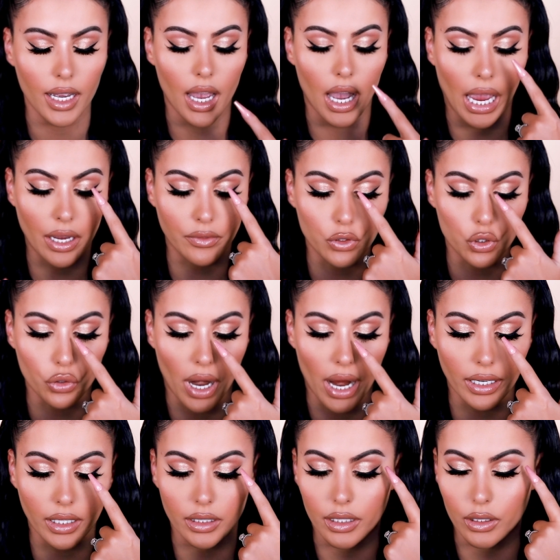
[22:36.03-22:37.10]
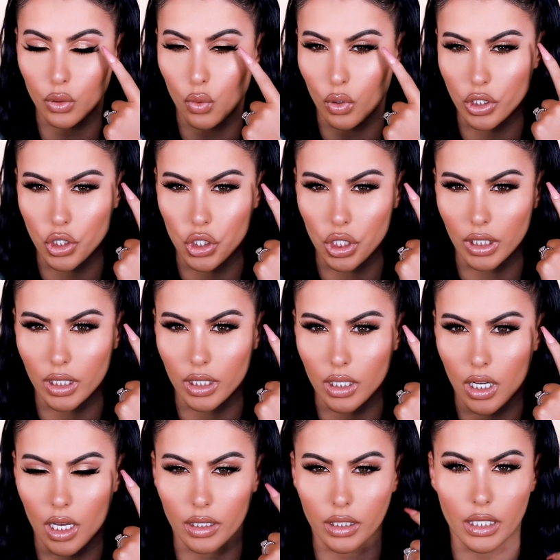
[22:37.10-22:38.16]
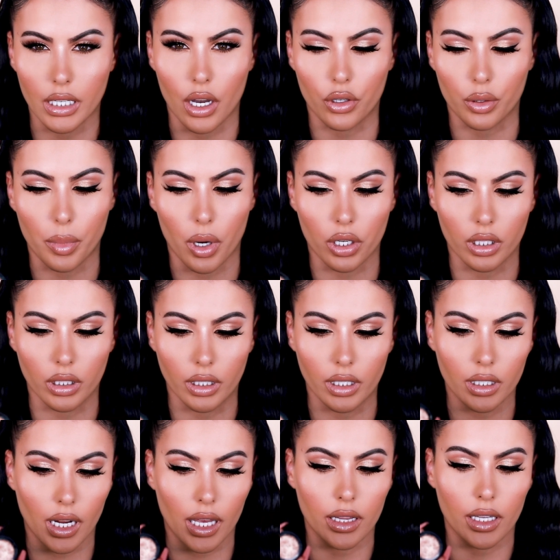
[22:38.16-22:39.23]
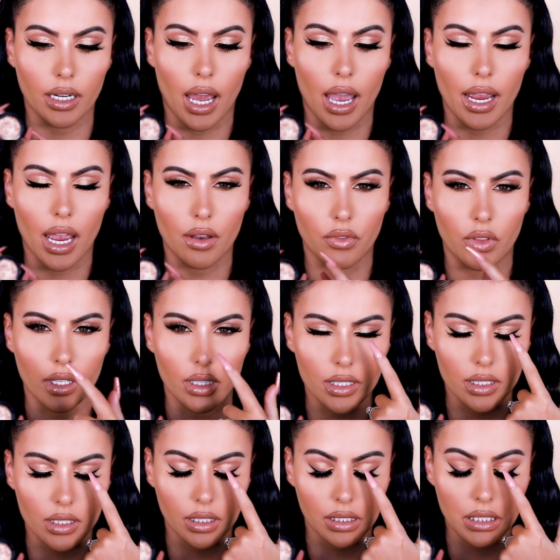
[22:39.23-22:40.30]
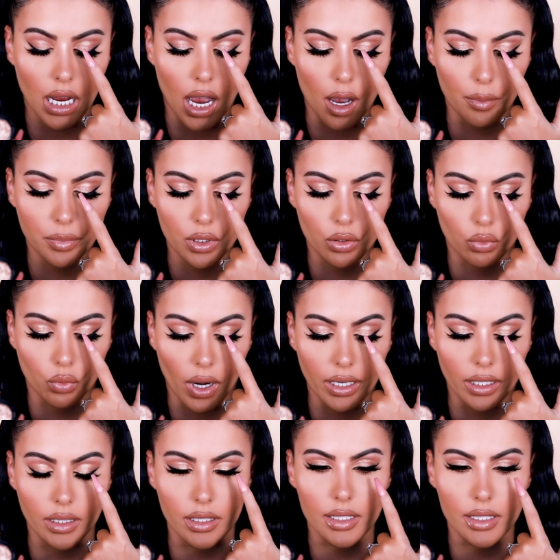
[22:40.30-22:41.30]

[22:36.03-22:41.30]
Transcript: I have Dragon and Gorgina on the outer part of the lid, and then I have this topped right in